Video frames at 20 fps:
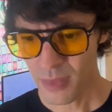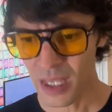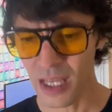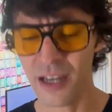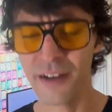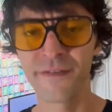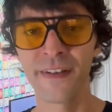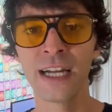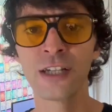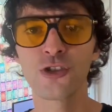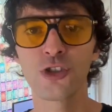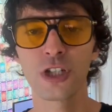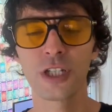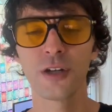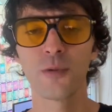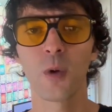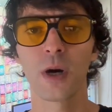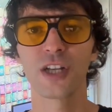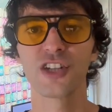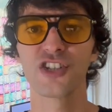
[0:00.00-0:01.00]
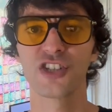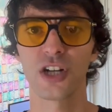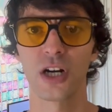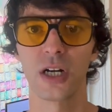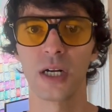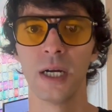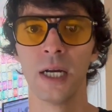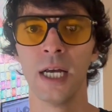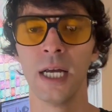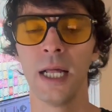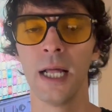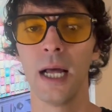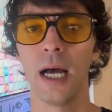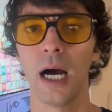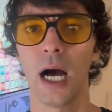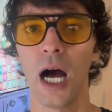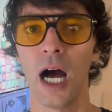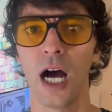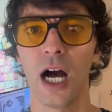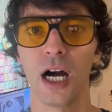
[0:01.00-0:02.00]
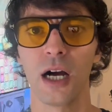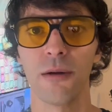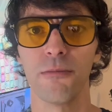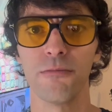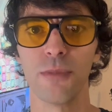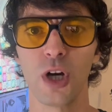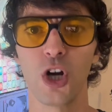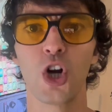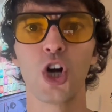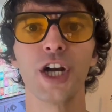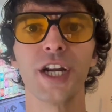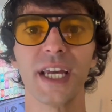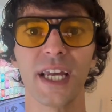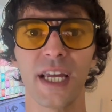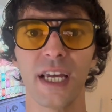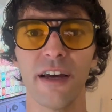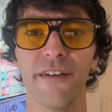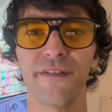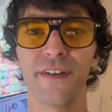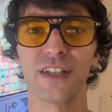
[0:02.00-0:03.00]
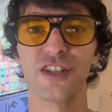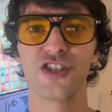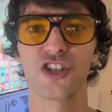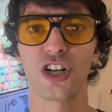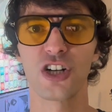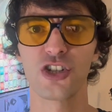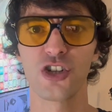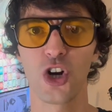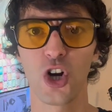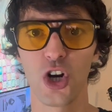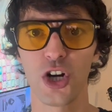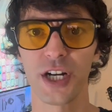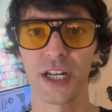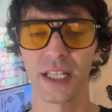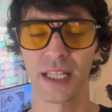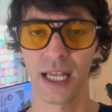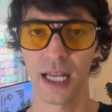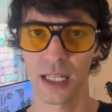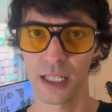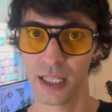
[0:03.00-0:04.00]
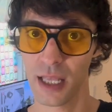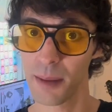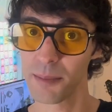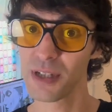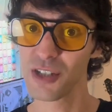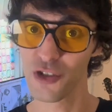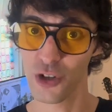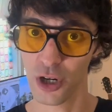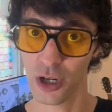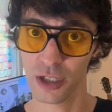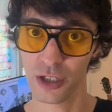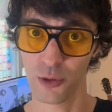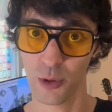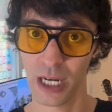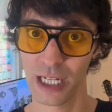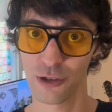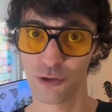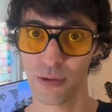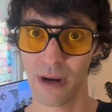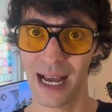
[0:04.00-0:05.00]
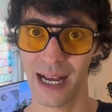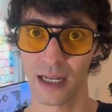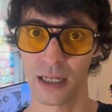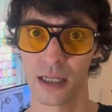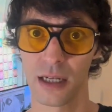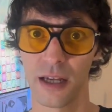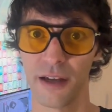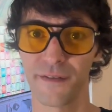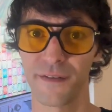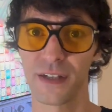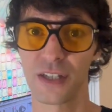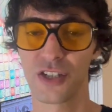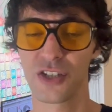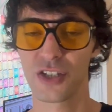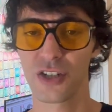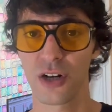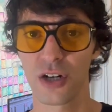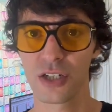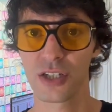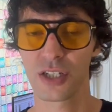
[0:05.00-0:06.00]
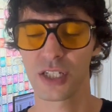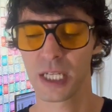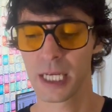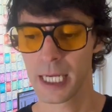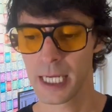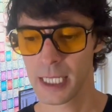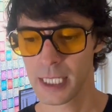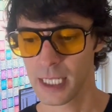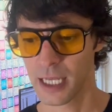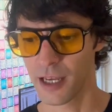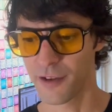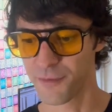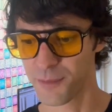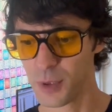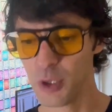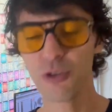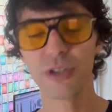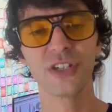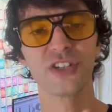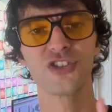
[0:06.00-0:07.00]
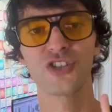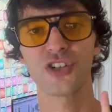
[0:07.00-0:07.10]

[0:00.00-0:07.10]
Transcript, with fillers: Eventually, you want to start uh, hurting. If it starts hurting, that, that means you're on the right track. If it starts, if mucus